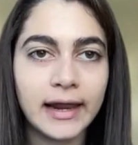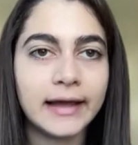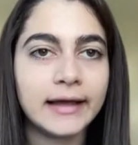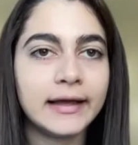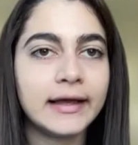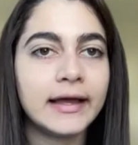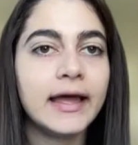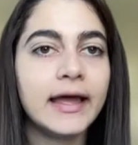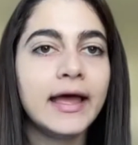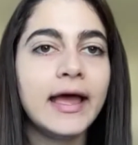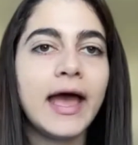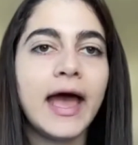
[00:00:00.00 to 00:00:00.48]

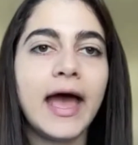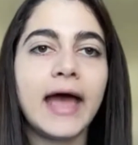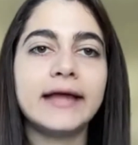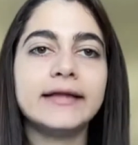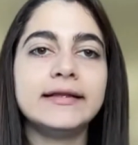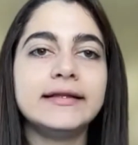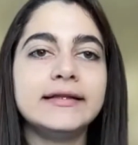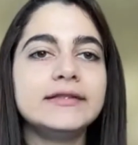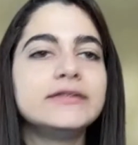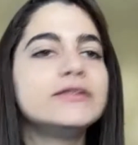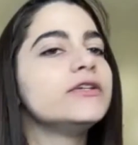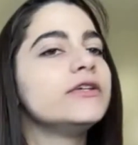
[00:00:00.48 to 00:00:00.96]
Like,
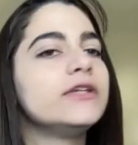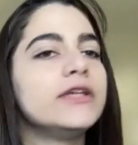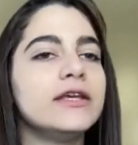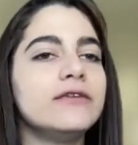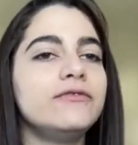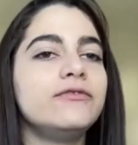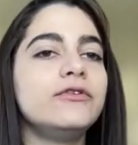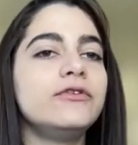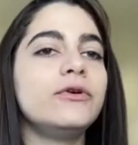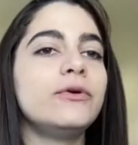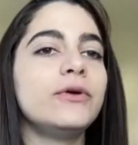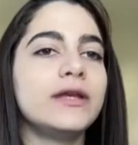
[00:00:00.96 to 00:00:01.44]
I need to
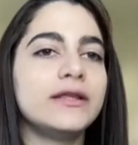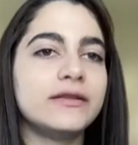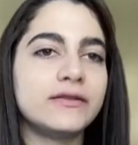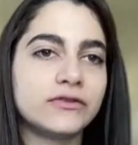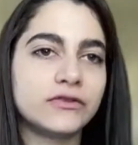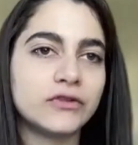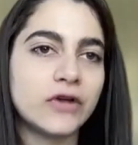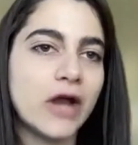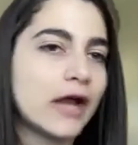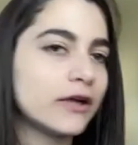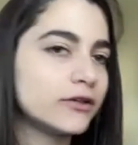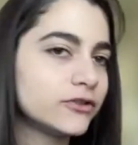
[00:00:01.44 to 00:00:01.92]
give you
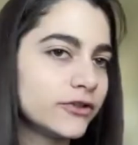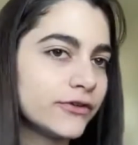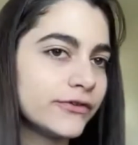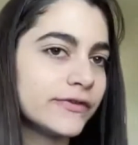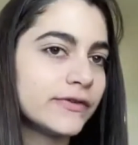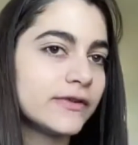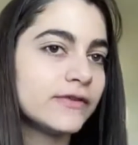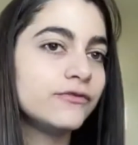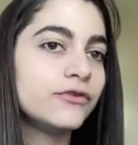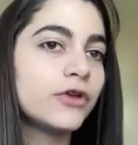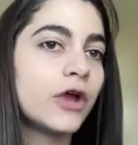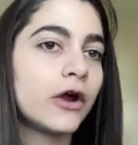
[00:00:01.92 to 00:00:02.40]
instructions
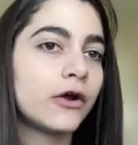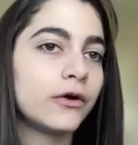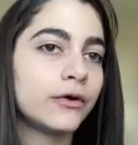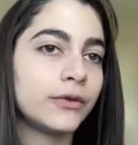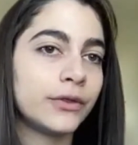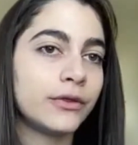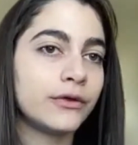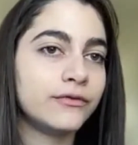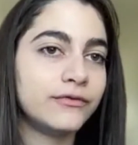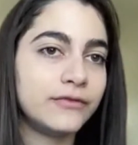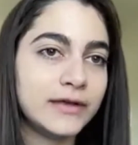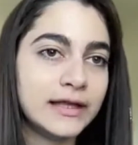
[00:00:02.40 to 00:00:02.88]
if you're on
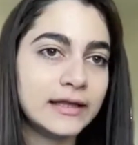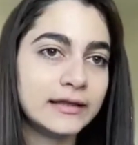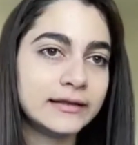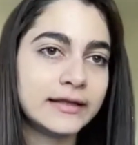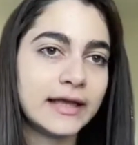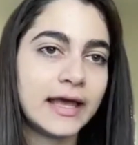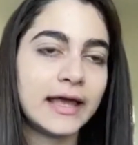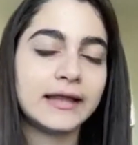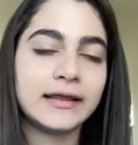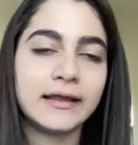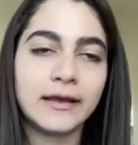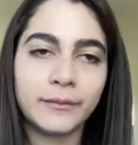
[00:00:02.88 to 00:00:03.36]
the field
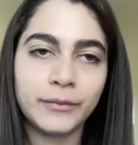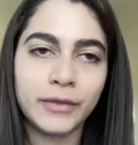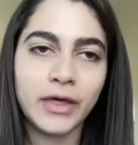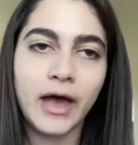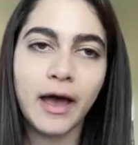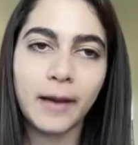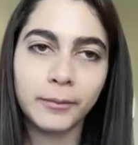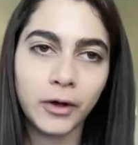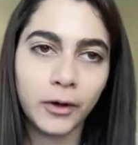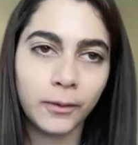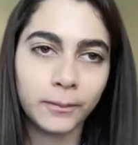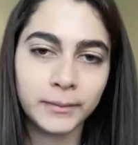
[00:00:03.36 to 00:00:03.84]
and I'm the
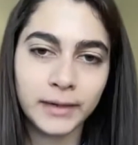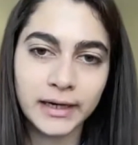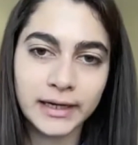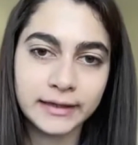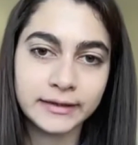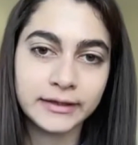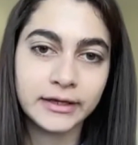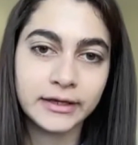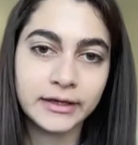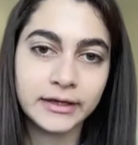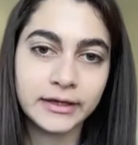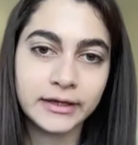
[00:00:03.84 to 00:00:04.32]
HABCOM
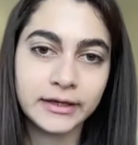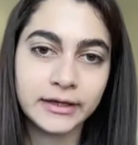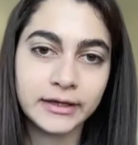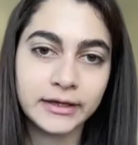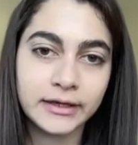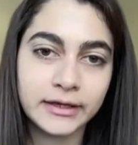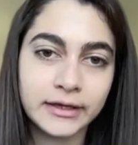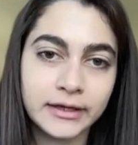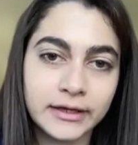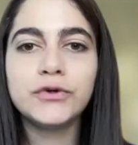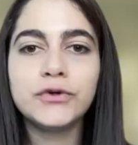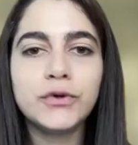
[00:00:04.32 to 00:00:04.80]
leader
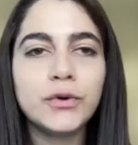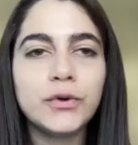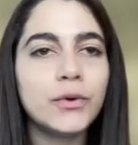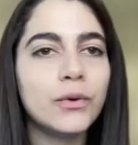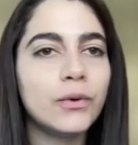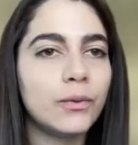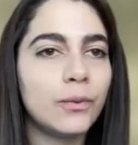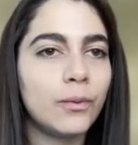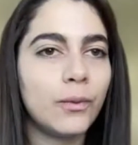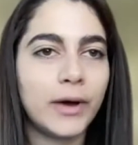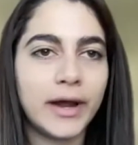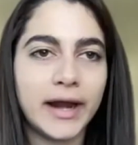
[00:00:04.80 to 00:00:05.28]
to
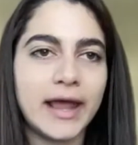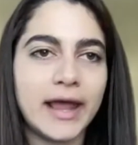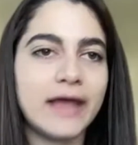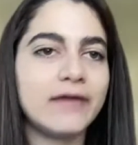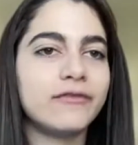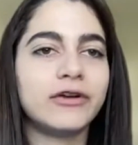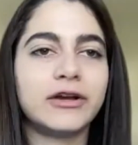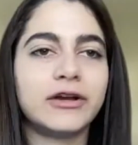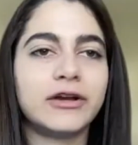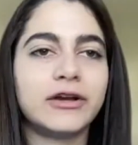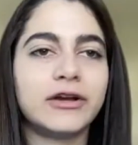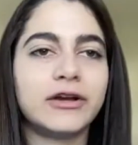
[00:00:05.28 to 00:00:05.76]
do
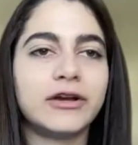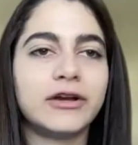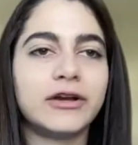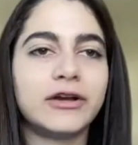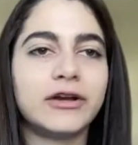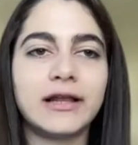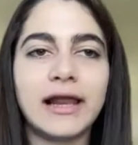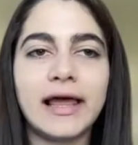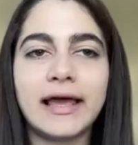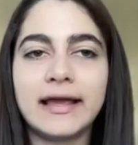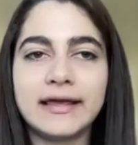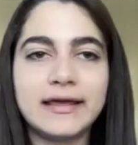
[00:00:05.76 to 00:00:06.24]
whatever,
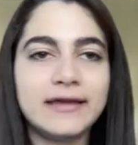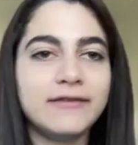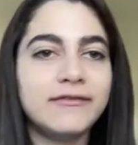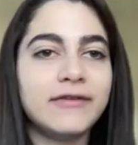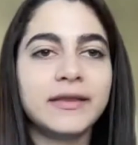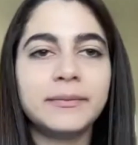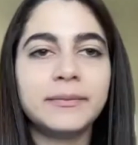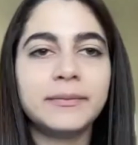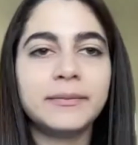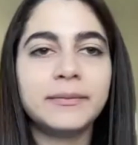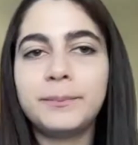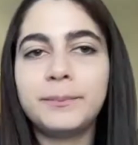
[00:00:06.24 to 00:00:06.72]
like
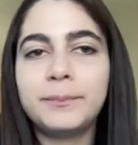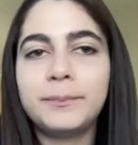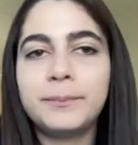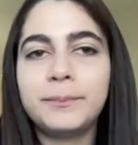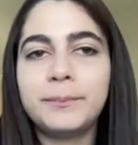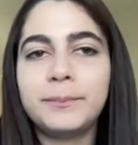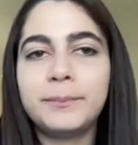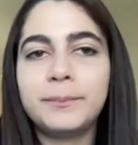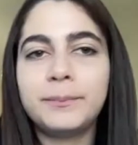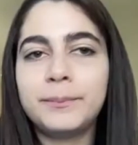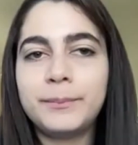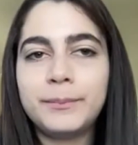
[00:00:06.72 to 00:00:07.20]
even
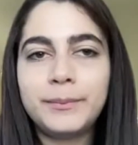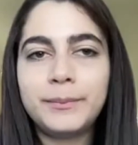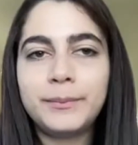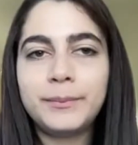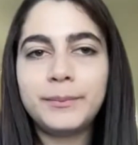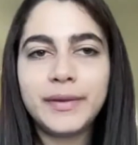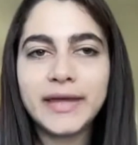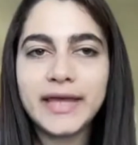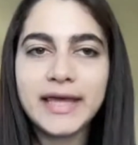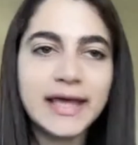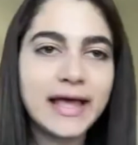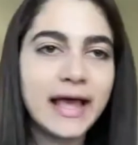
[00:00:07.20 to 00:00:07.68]

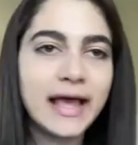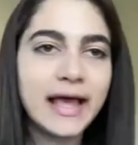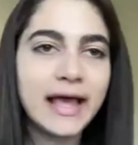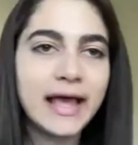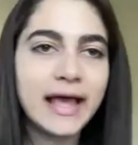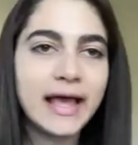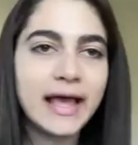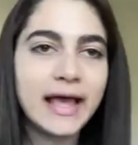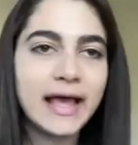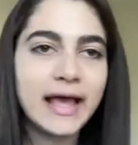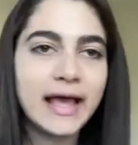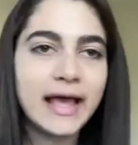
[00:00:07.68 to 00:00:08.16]
pick up
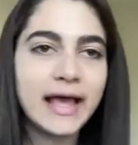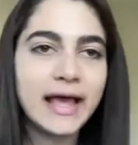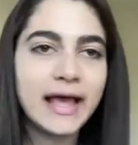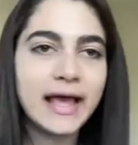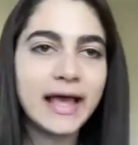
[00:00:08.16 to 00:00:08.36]
something.